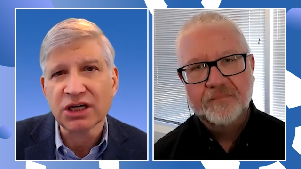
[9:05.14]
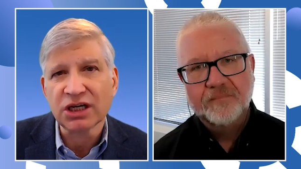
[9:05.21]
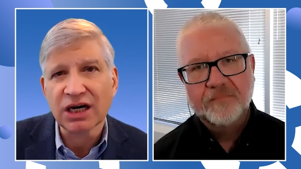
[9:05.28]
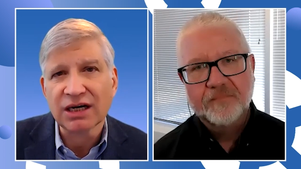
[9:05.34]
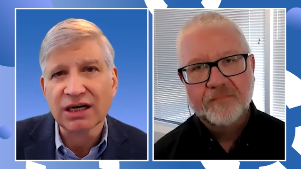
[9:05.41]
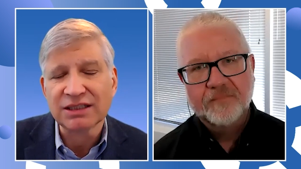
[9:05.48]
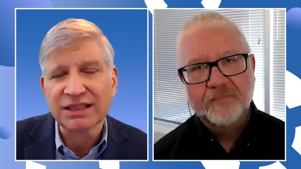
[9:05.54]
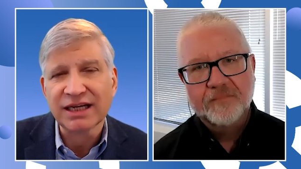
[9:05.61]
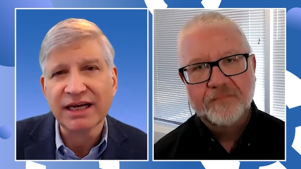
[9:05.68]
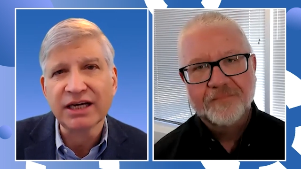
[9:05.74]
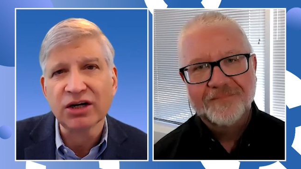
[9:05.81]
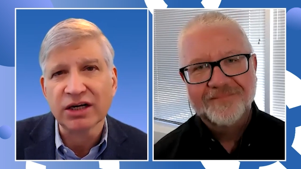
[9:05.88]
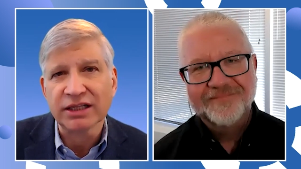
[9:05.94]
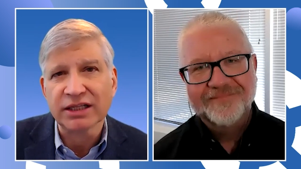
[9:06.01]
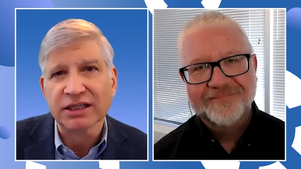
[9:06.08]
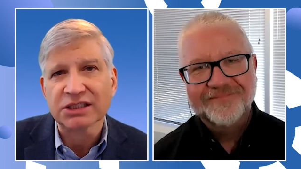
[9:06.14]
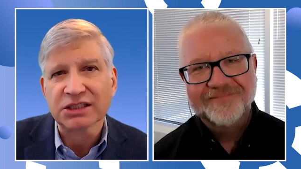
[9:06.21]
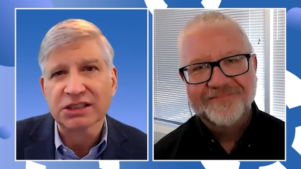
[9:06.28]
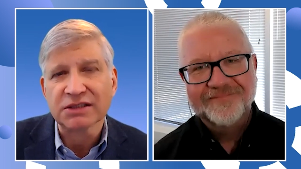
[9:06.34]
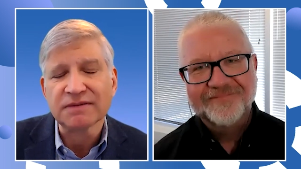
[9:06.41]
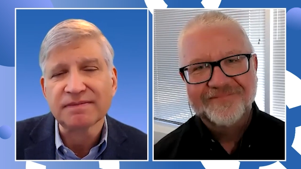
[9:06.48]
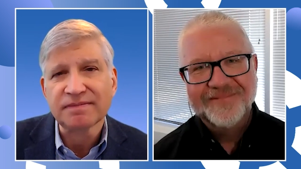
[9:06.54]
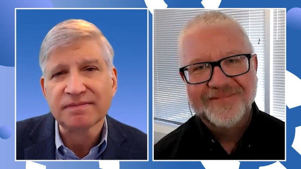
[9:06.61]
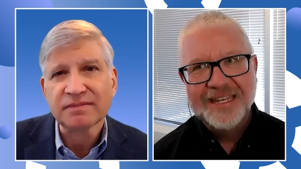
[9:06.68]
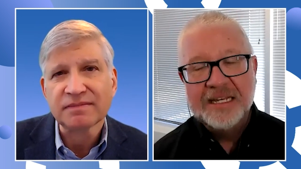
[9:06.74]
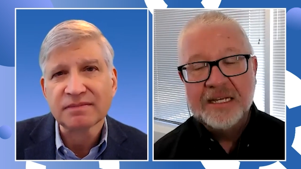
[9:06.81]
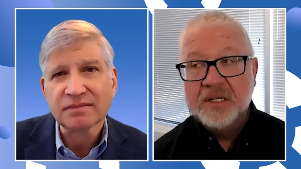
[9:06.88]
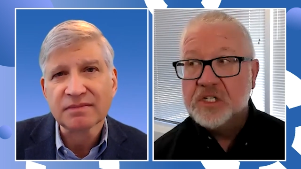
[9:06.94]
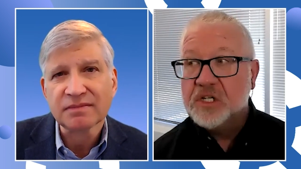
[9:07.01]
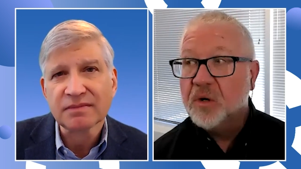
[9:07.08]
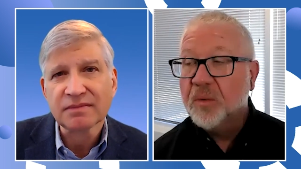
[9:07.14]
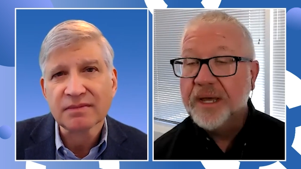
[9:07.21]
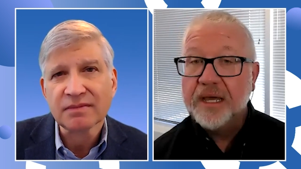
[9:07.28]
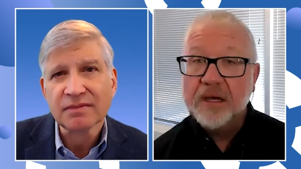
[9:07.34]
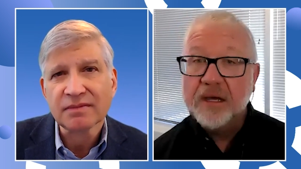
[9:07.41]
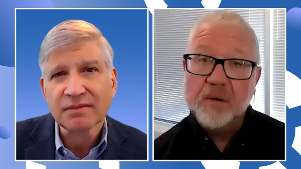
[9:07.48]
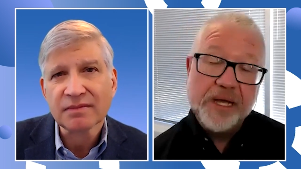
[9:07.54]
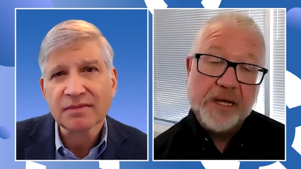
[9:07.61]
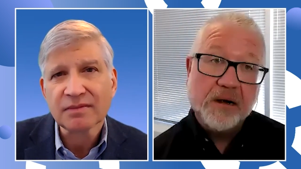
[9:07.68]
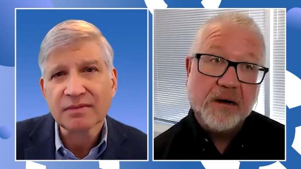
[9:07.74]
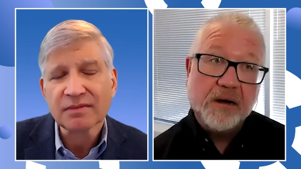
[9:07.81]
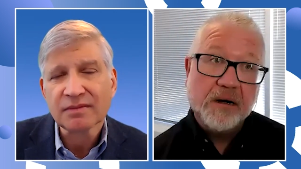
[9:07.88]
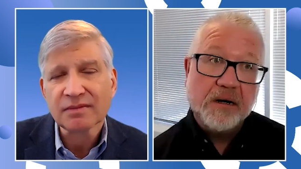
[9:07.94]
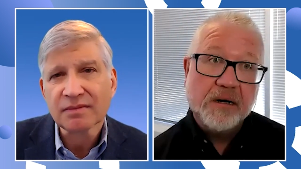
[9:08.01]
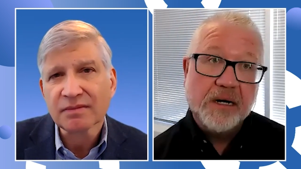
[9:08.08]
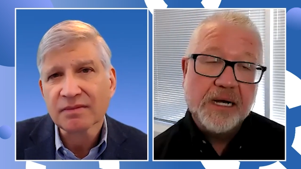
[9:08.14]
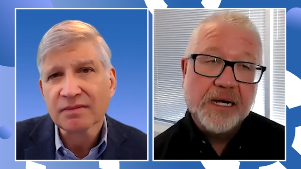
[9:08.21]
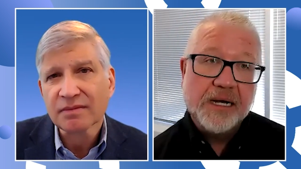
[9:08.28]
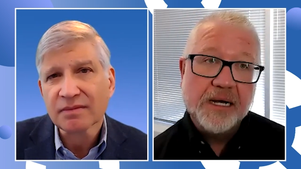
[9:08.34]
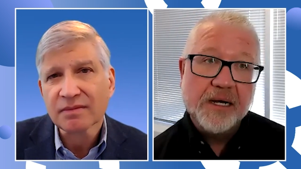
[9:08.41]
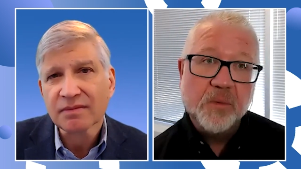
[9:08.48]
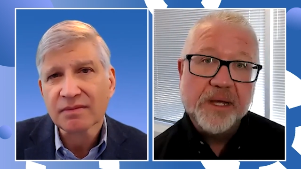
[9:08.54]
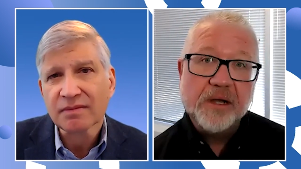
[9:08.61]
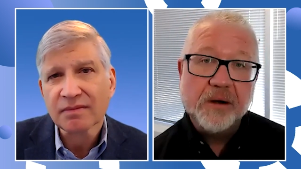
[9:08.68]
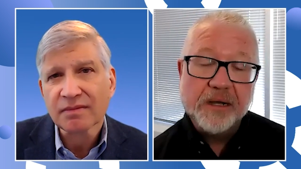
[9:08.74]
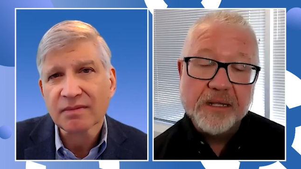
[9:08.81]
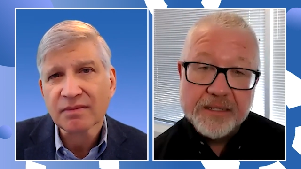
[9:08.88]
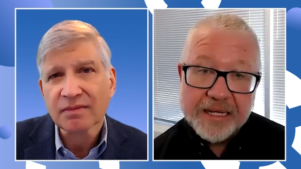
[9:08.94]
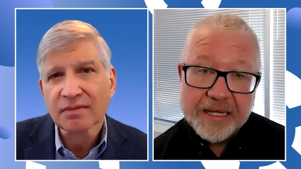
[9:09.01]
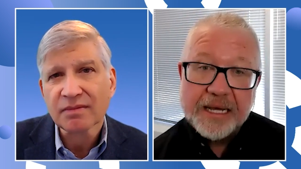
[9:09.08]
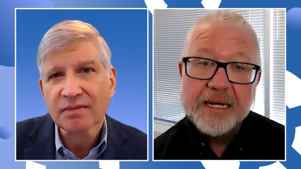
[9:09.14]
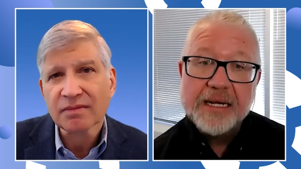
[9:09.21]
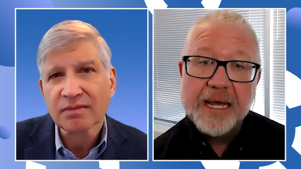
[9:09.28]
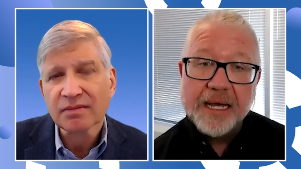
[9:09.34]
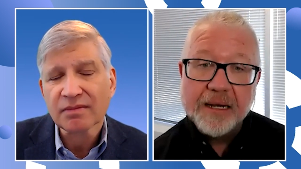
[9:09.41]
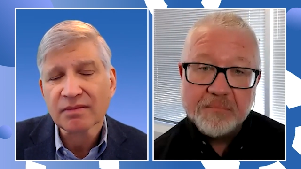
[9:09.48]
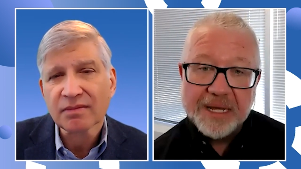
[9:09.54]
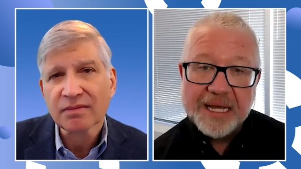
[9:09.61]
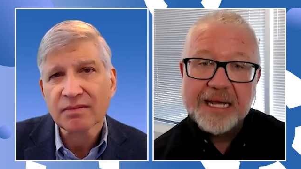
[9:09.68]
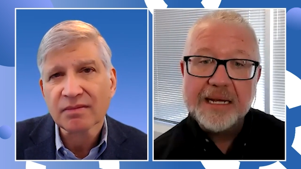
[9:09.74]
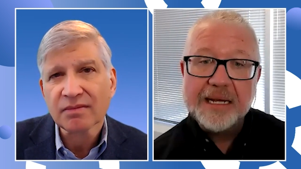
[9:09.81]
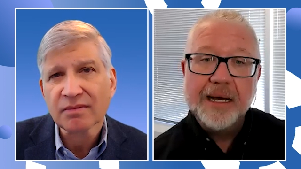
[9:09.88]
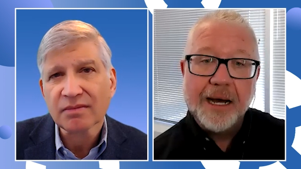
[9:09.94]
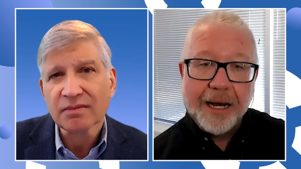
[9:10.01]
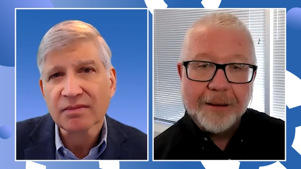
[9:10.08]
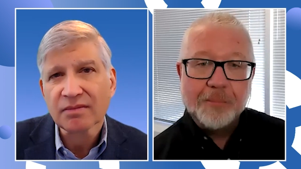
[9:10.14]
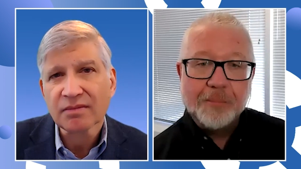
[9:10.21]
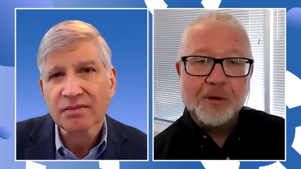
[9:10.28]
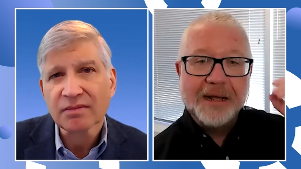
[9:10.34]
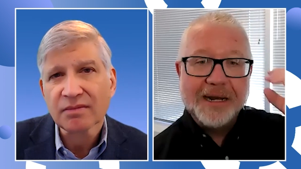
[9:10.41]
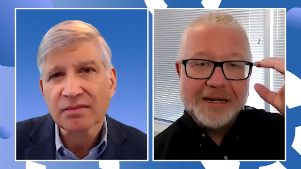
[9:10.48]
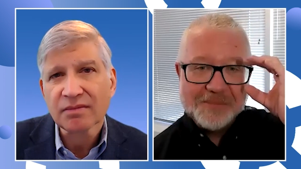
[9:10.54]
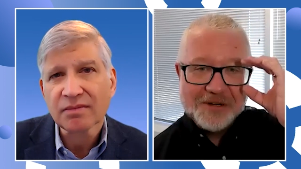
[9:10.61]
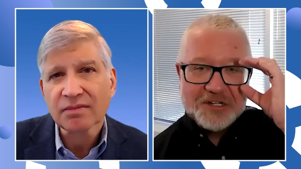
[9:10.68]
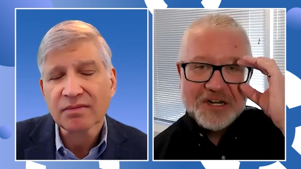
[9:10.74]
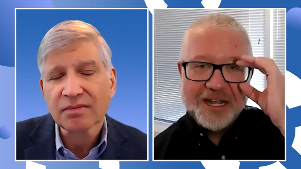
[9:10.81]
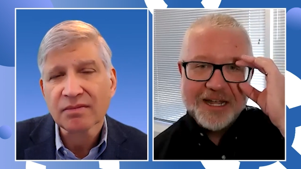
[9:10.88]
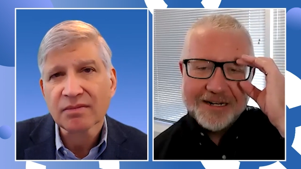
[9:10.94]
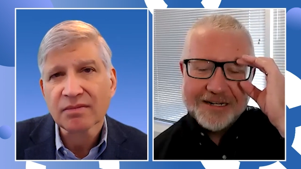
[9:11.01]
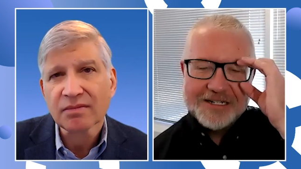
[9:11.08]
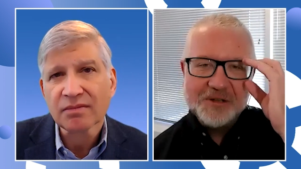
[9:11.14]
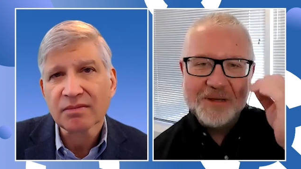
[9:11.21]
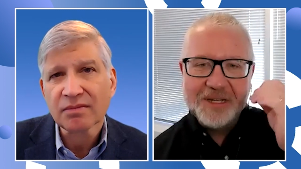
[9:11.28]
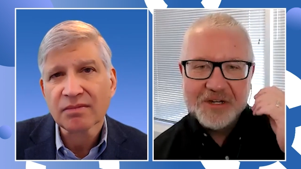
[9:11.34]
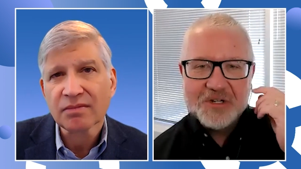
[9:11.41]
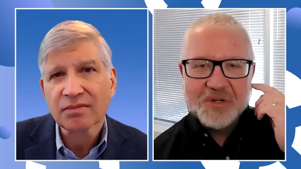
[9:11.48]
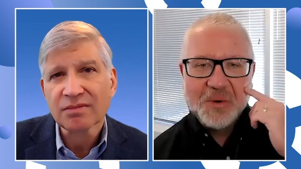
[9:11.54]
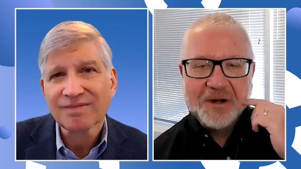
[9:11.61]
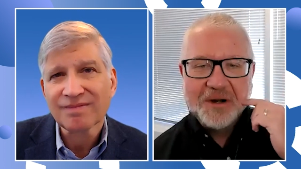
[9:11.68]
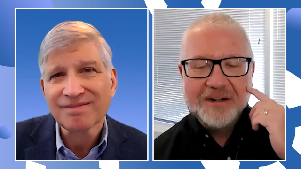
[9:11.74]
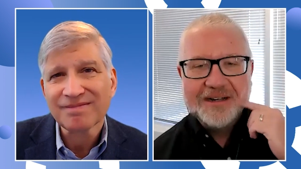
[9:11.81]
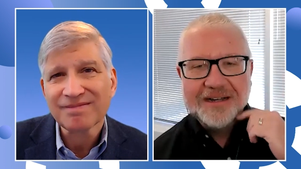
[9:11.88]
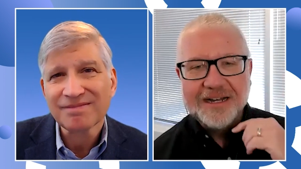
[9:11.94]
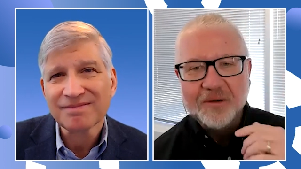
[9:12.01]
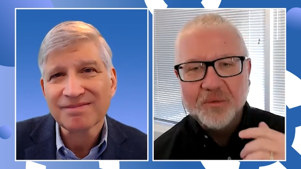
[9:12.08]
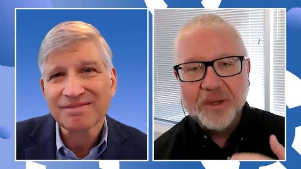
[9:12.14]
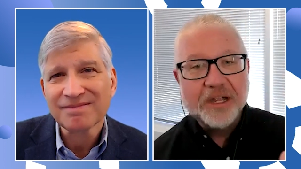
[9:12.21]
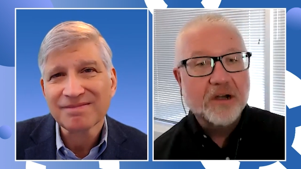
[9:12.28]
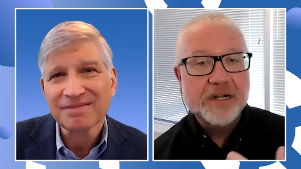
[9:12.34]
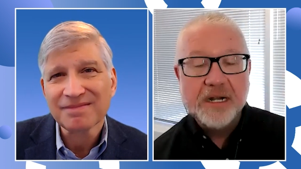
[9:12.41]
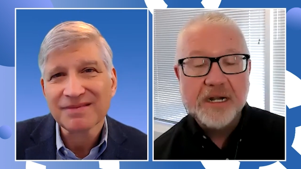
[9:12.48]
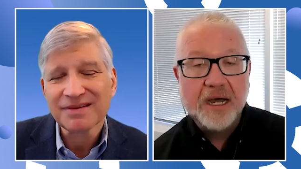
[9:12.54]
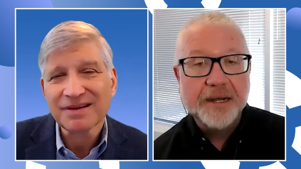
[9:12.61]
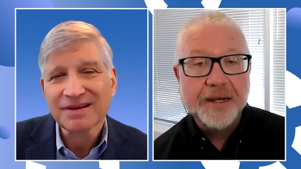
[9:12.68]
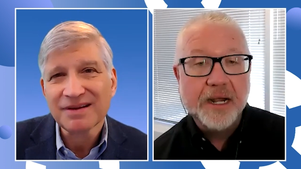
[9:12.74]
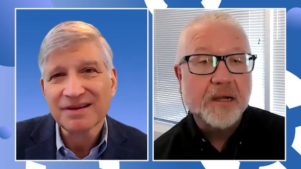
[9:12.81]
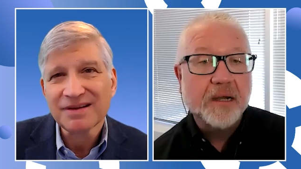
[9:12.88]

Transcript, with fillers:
Speaker 1: uh, take on this?
Speaker 2: So we we are uh, we are a lean and mean operating machine to be sure. Uh, we are a